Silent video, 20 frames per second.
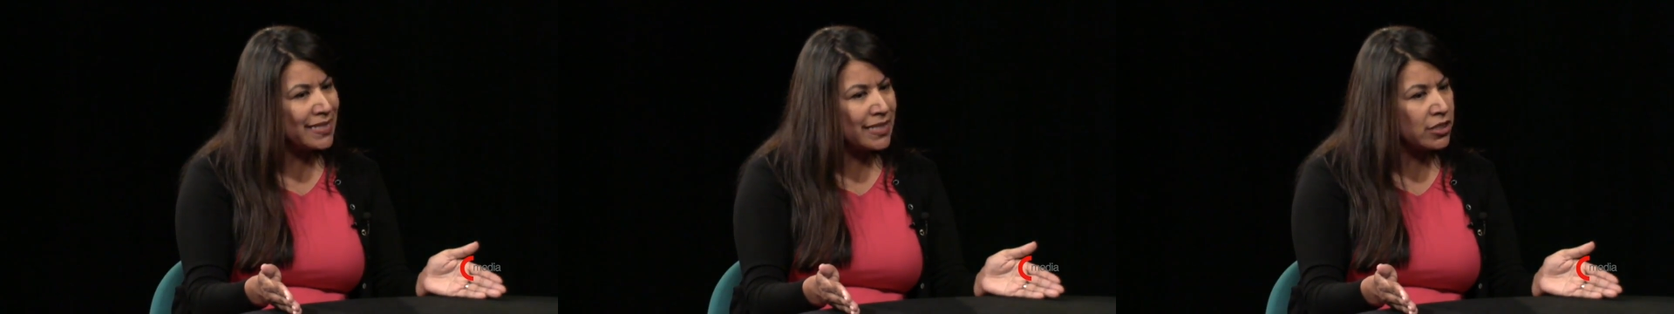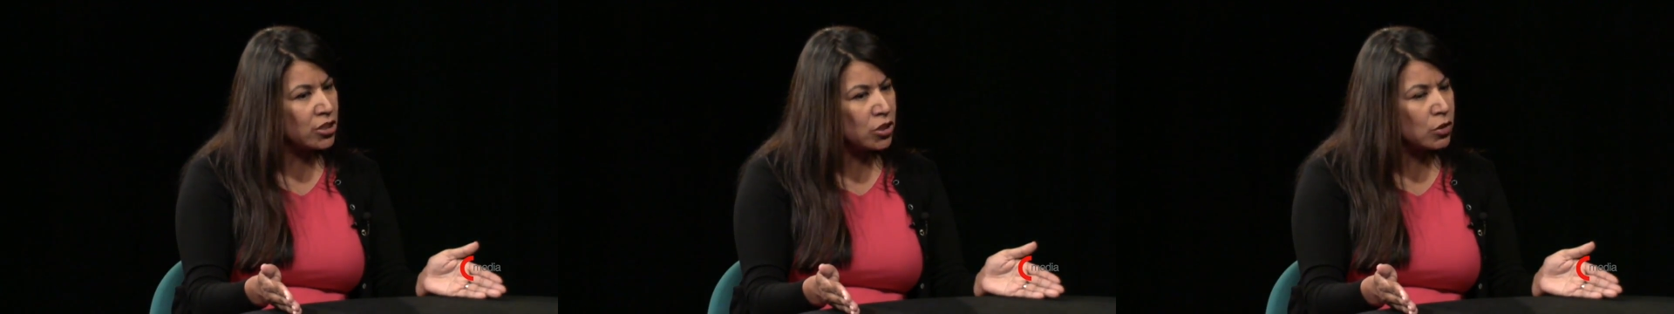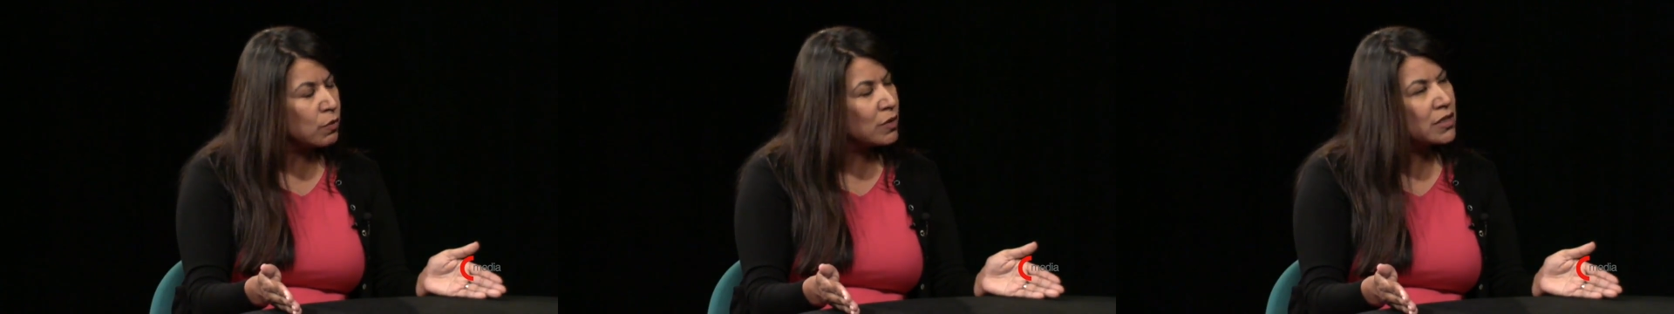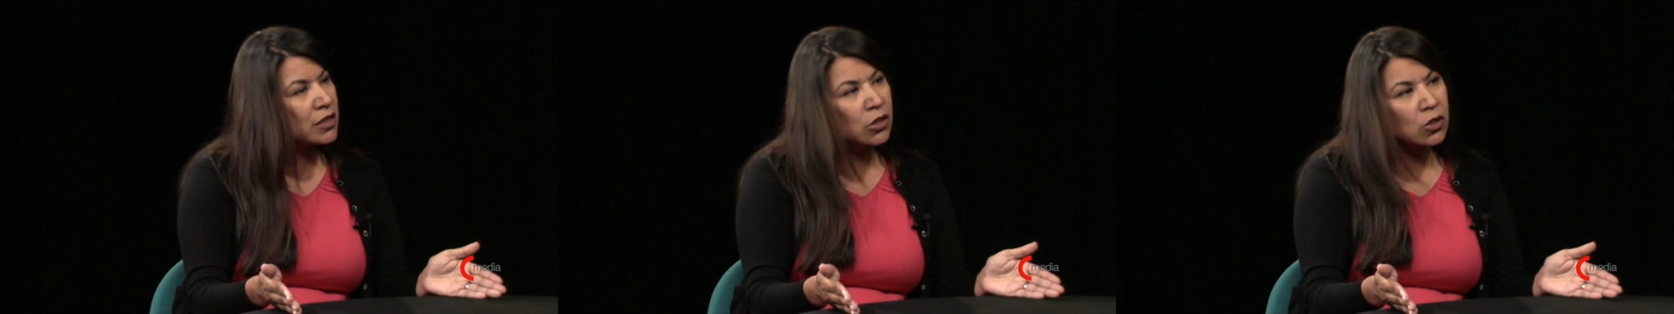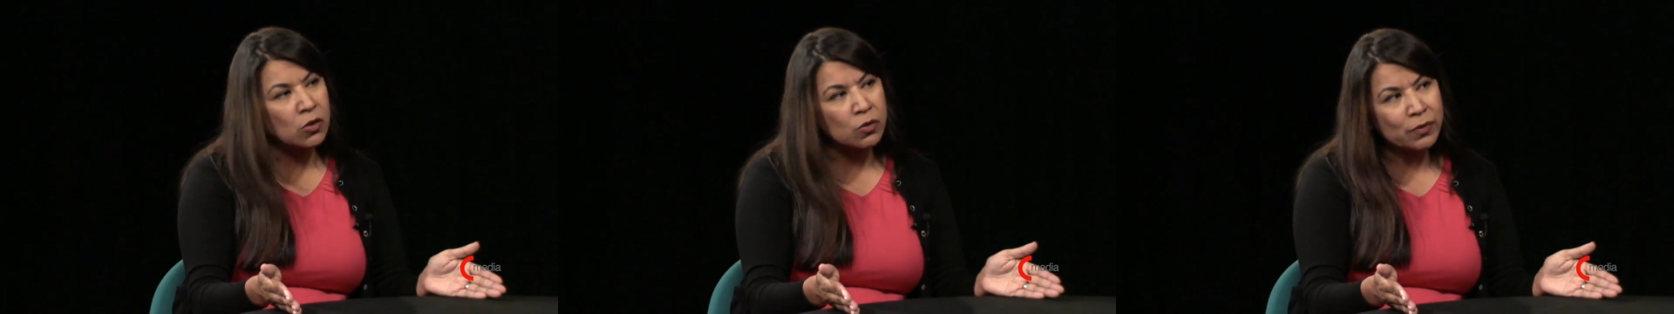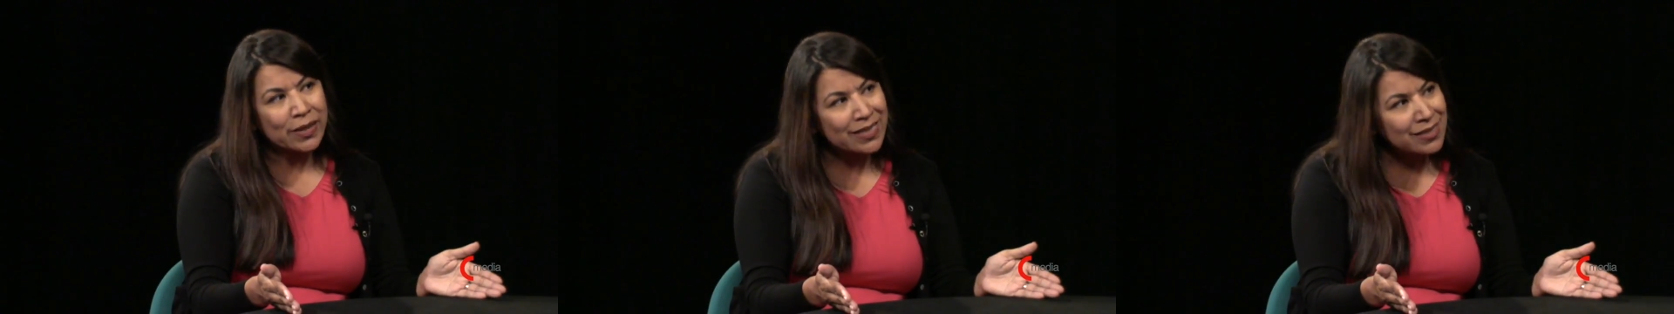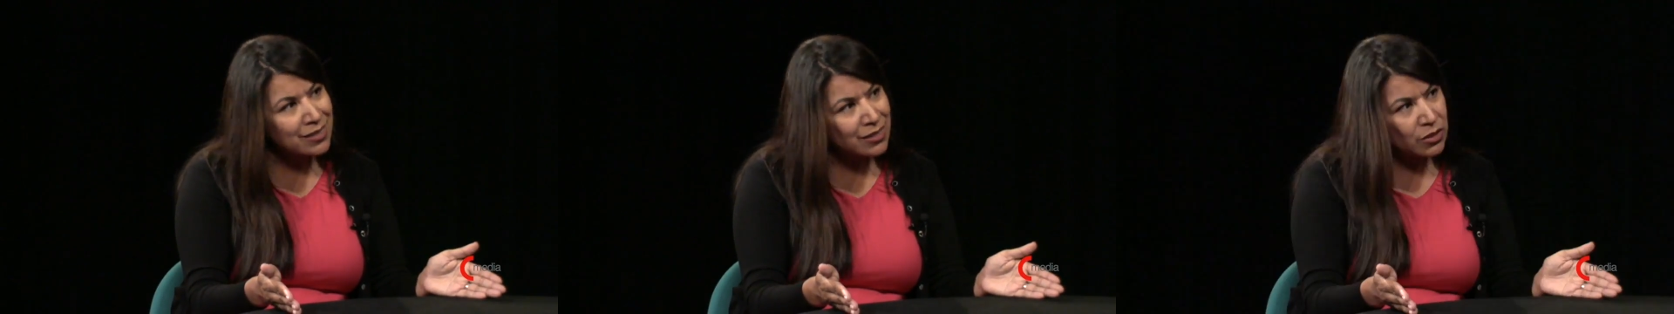sister was a
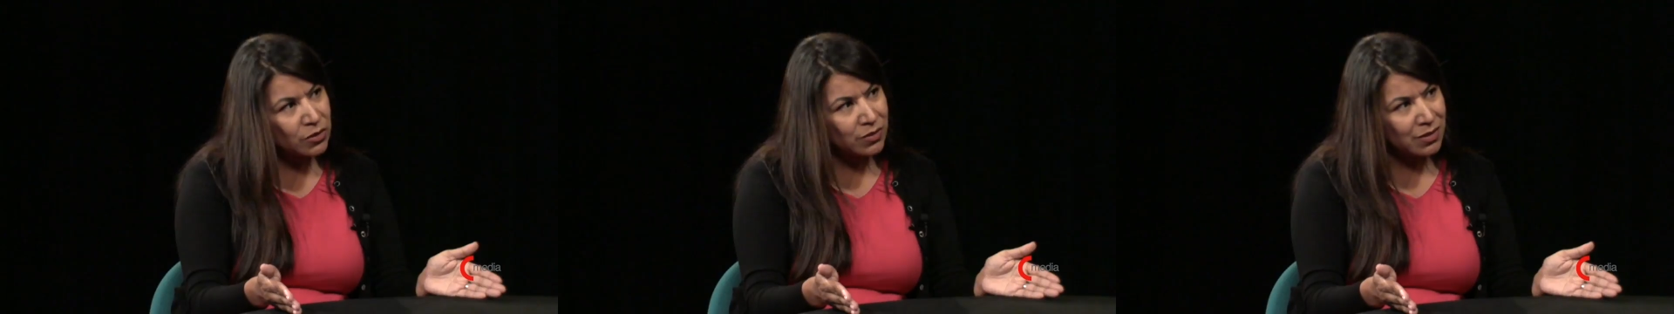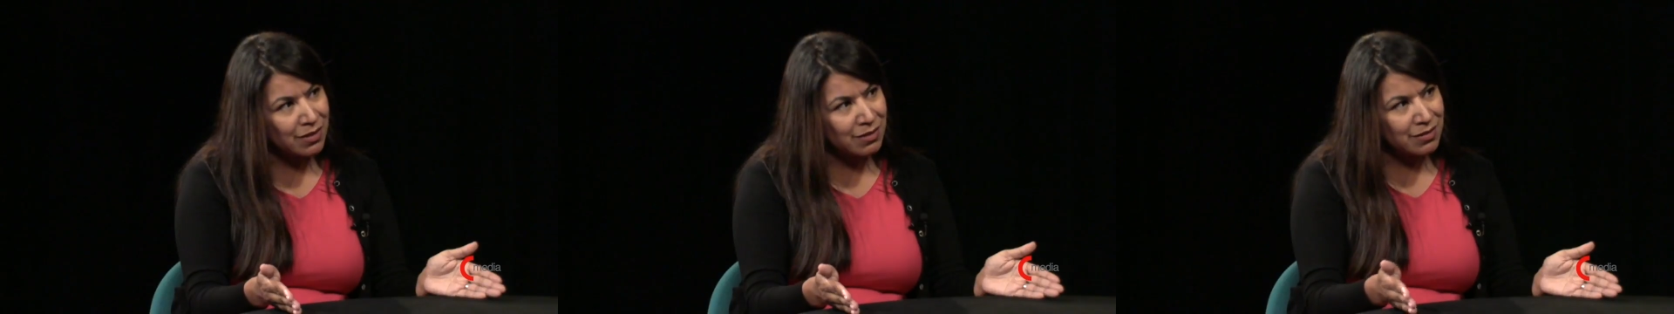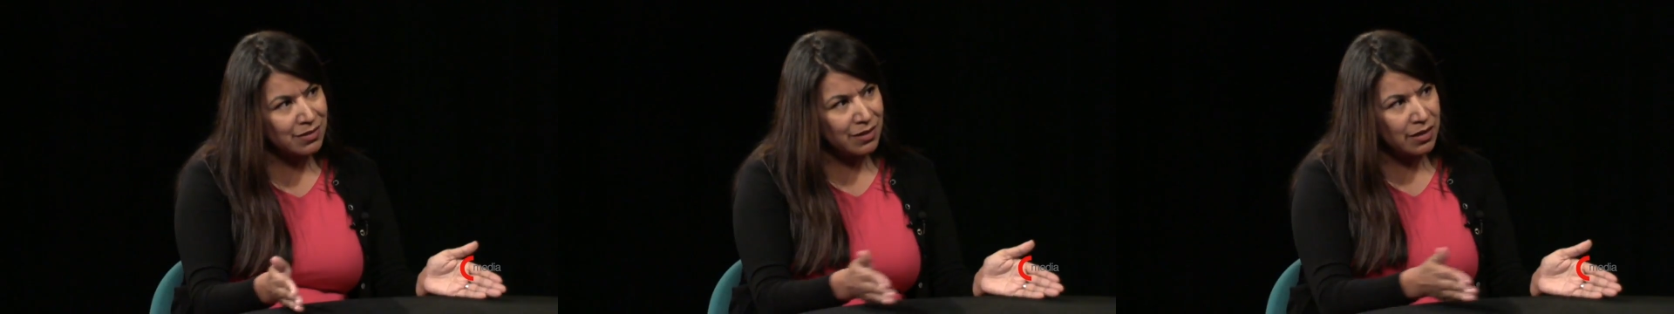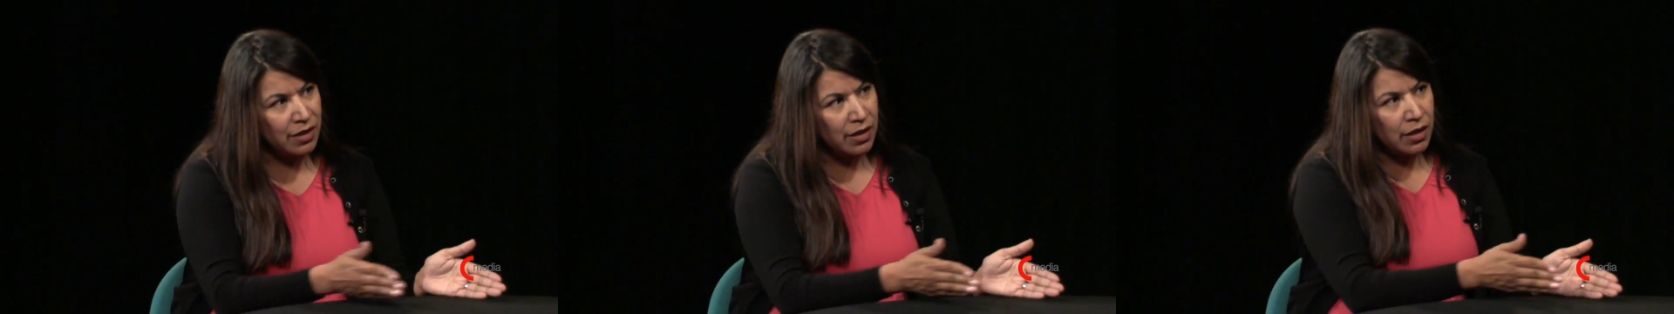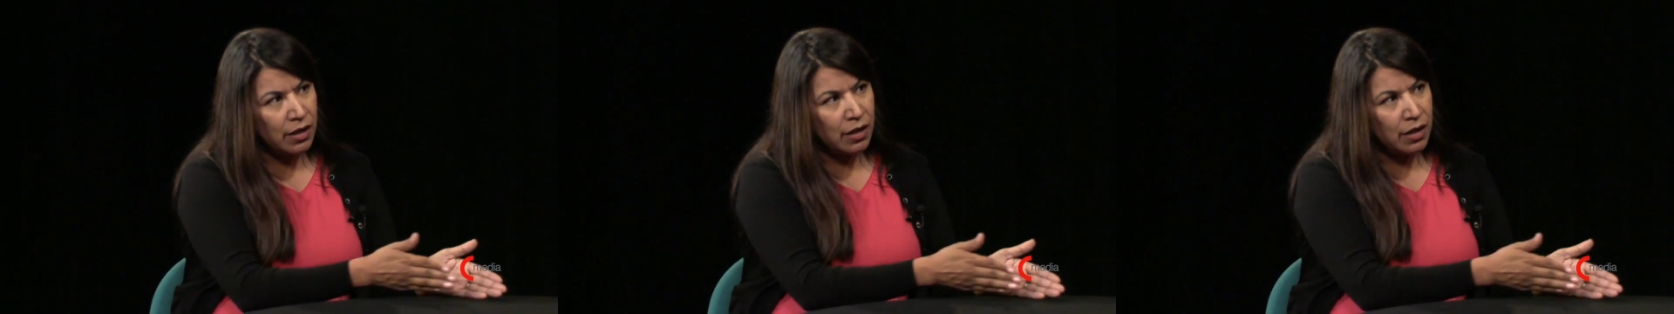great student,